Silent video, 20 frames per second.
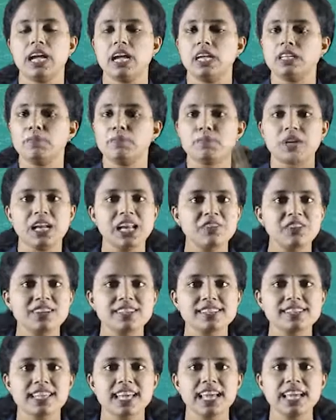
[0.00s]
In the
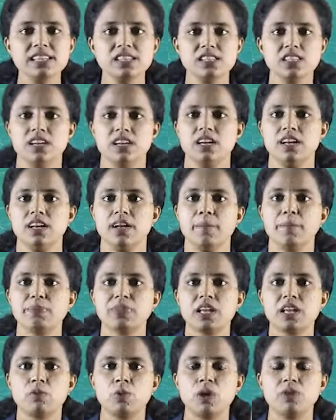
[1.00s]
previous
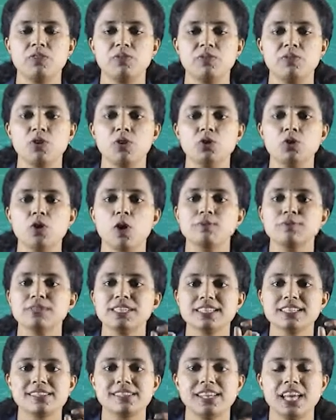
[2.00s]
case, when we view the
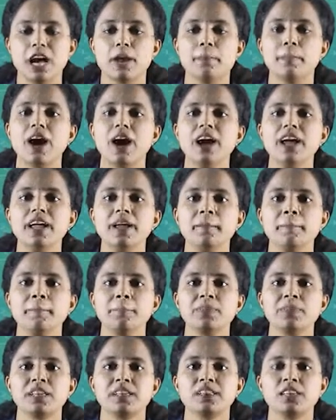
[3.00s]
objects
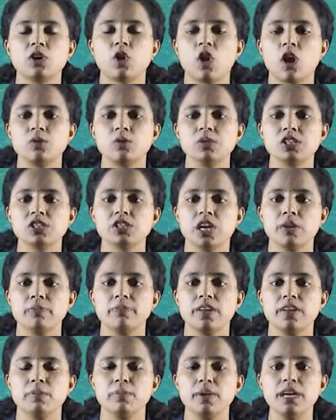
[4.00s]
nearby, the convex shape
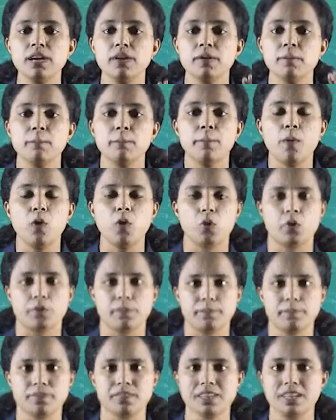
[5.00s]
will be
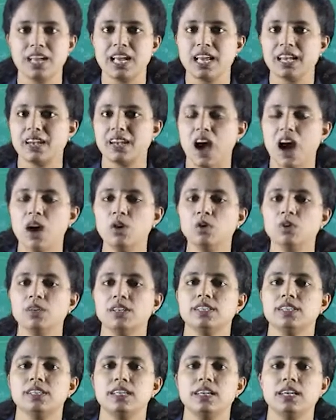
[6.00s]
more.
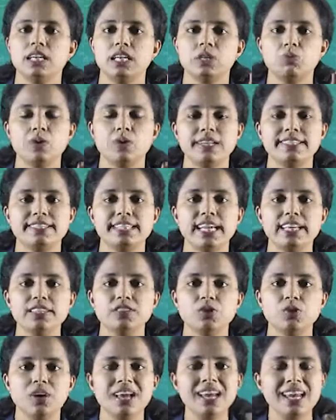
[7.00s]
Now it will change
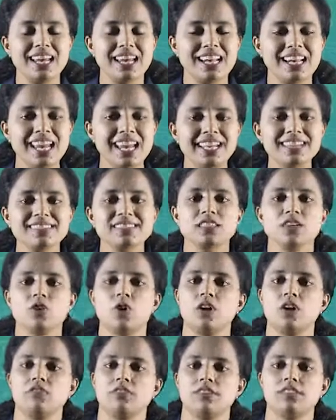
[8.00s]
into a less
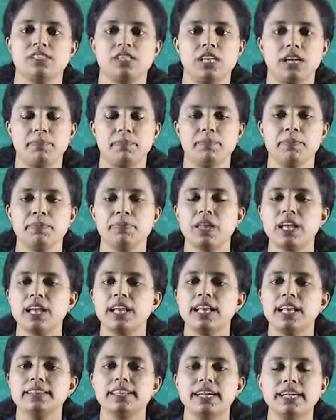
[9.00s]
convex shape.
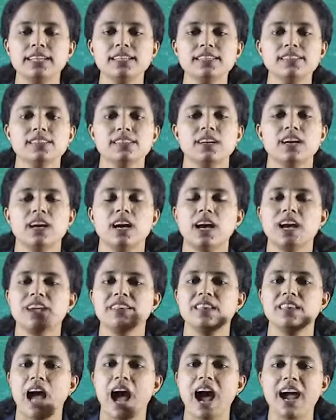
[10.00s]
That is,
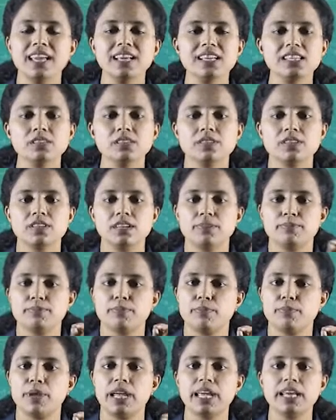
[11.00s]
the eye
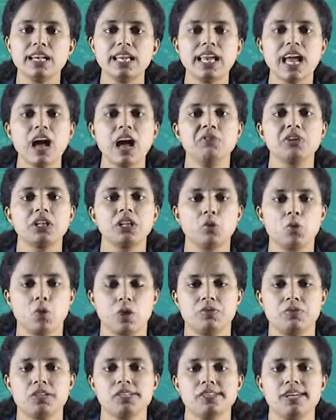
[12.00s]
is mainly having the
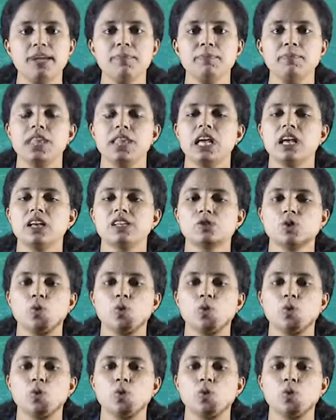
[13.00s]
convex shape.